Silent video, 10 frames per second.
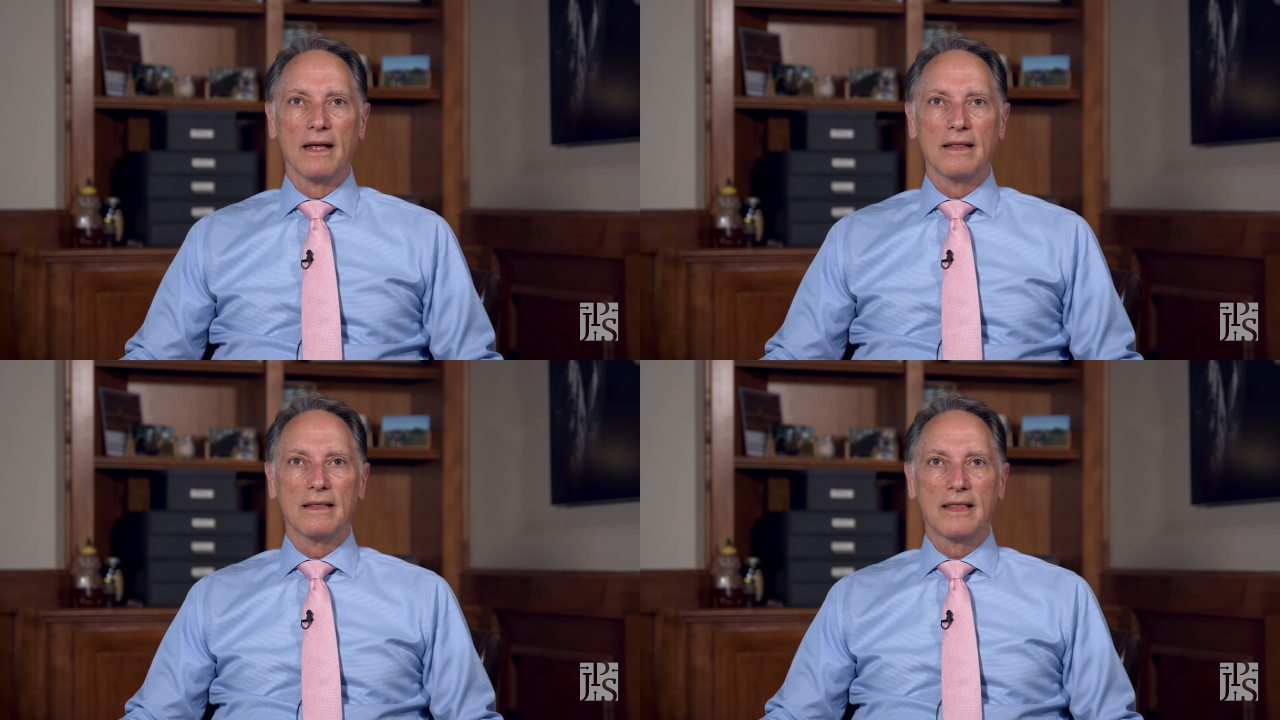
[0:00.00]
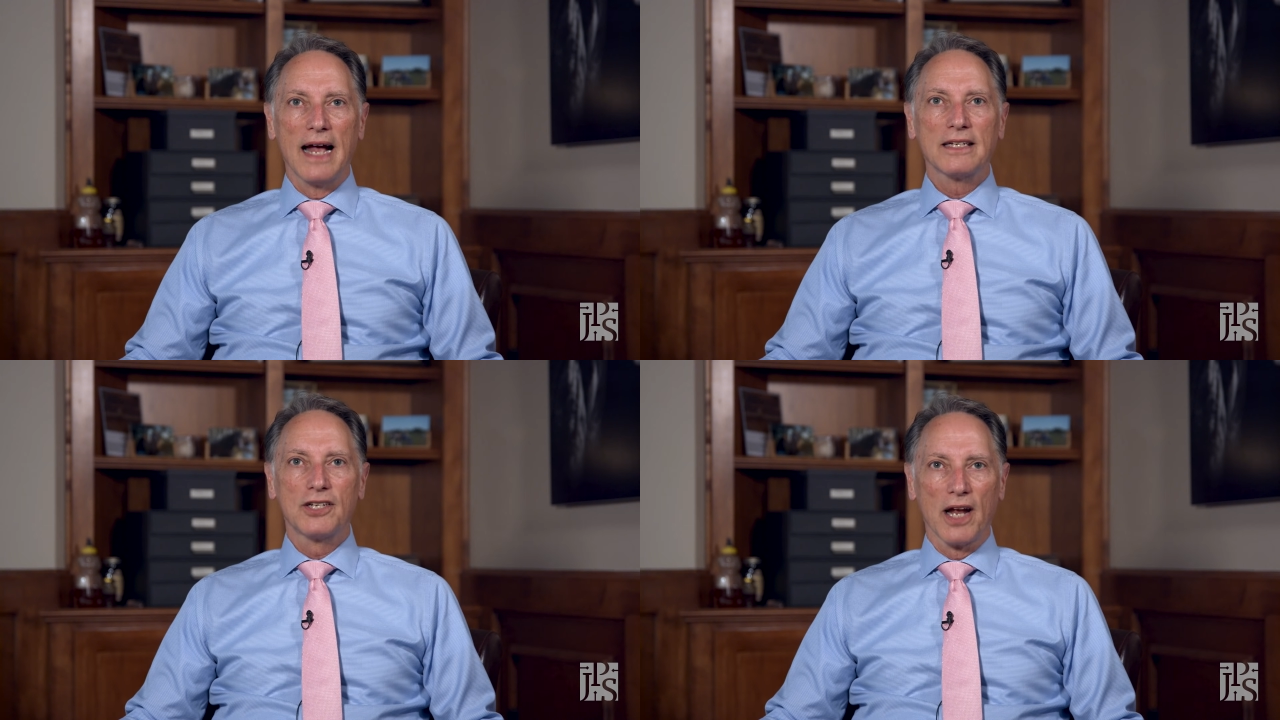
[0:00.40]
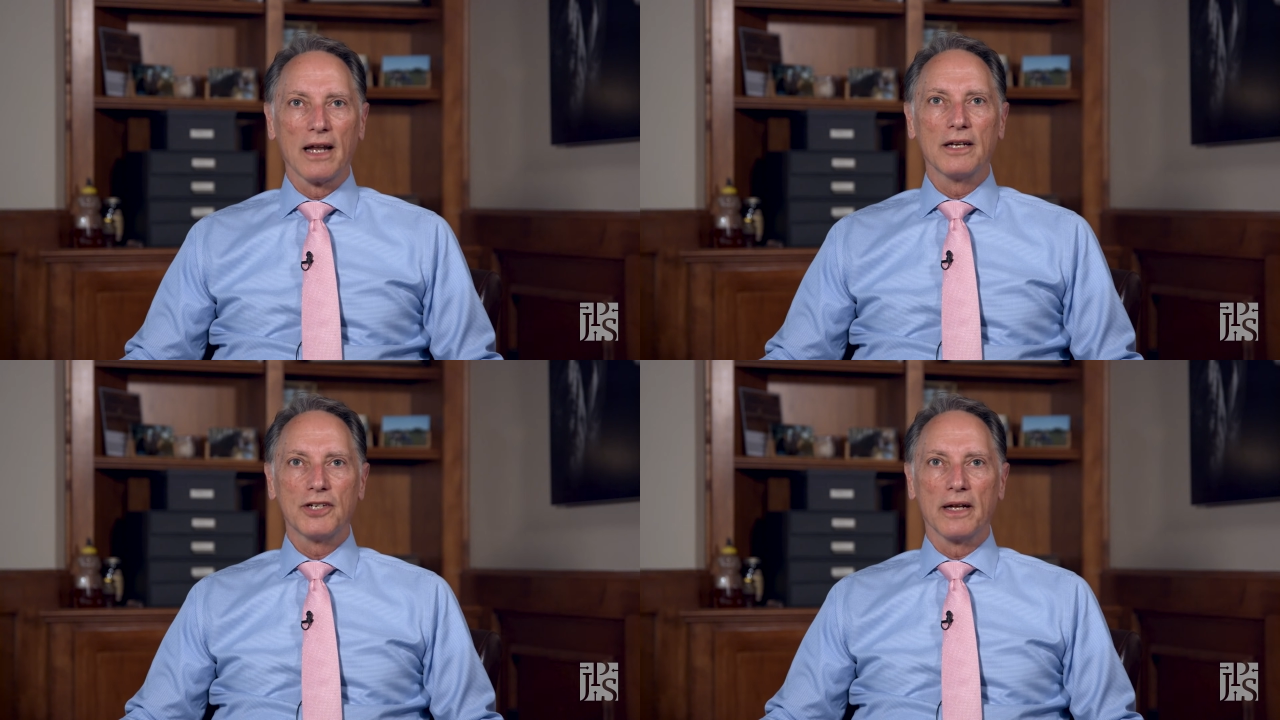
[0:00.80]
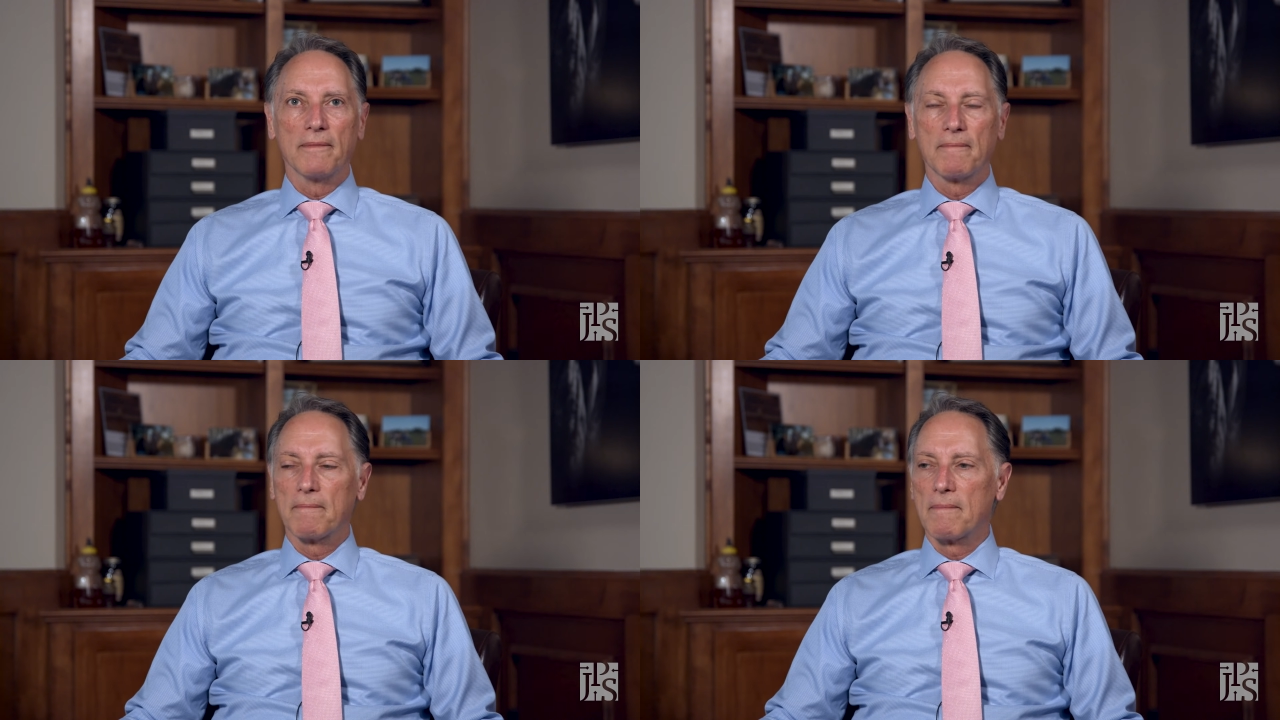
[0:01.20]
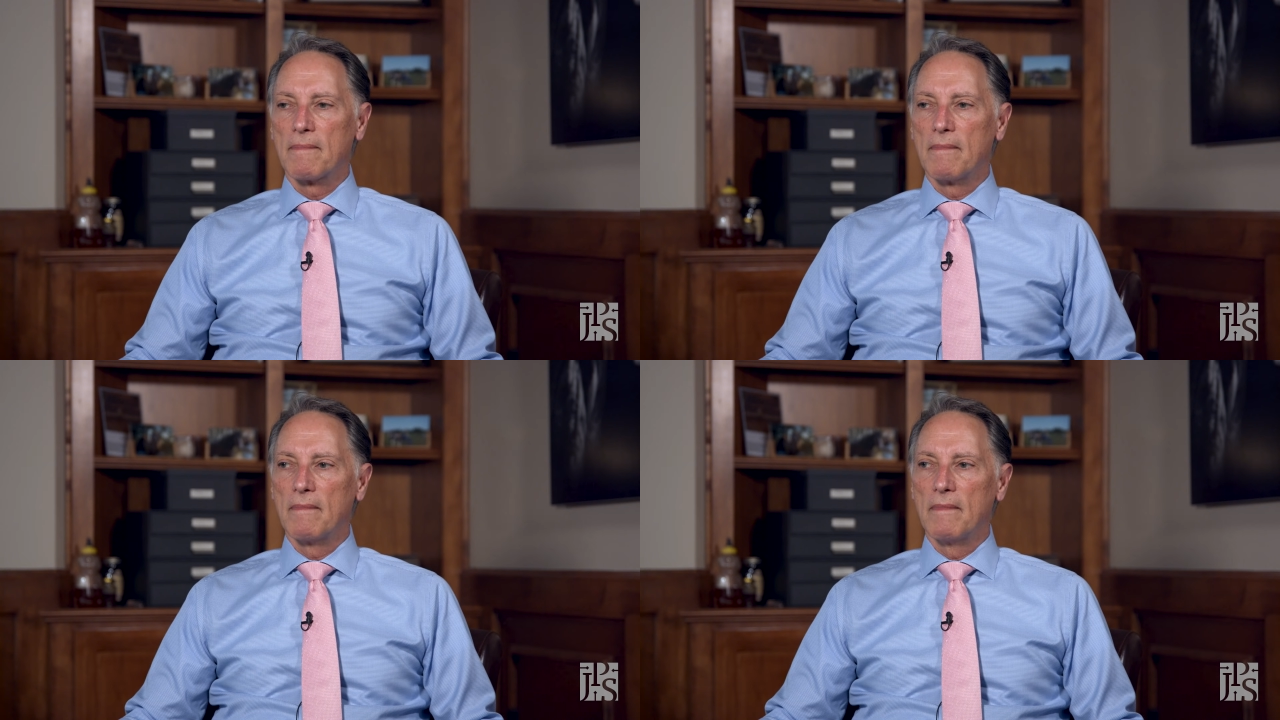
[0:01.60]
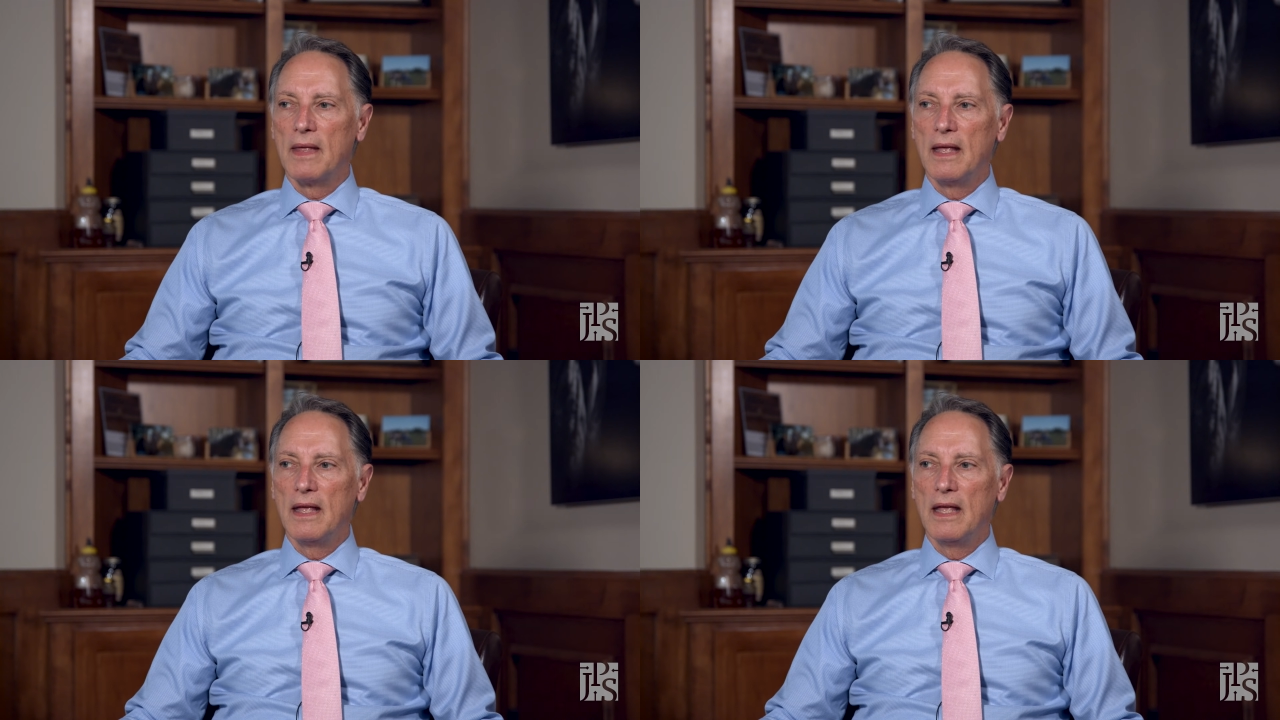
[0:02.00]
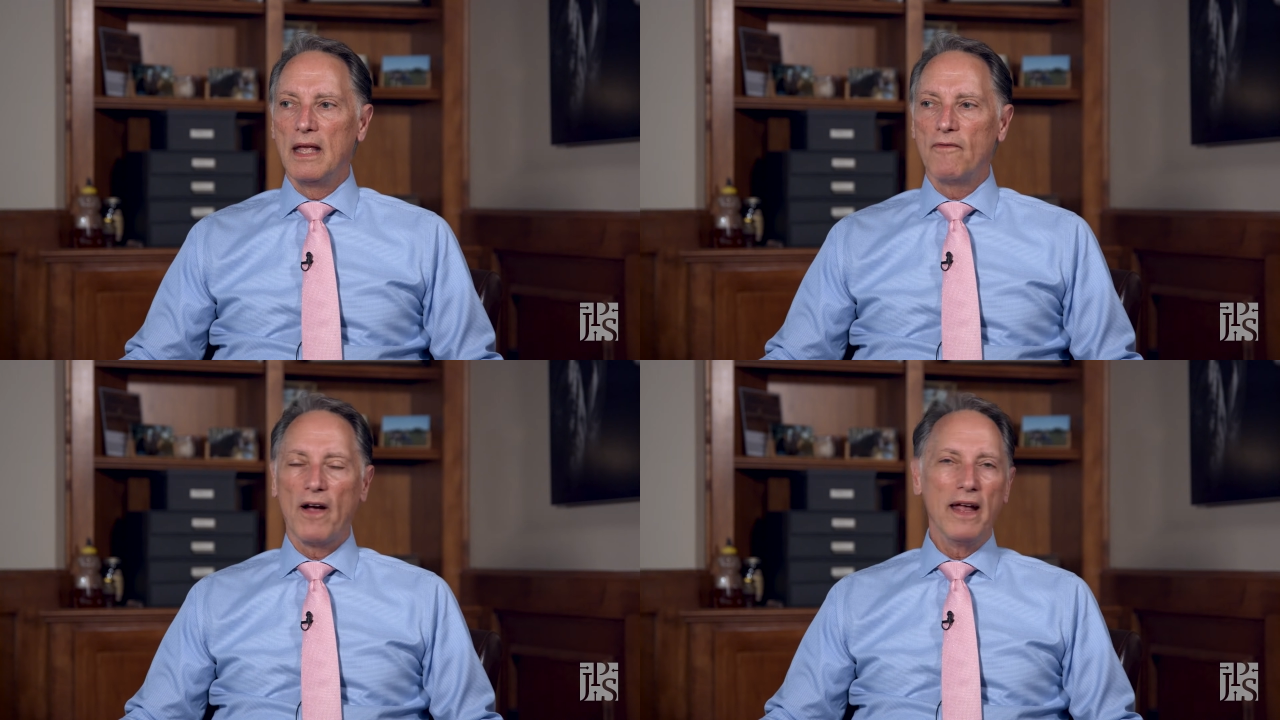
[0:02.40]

That's challenging. If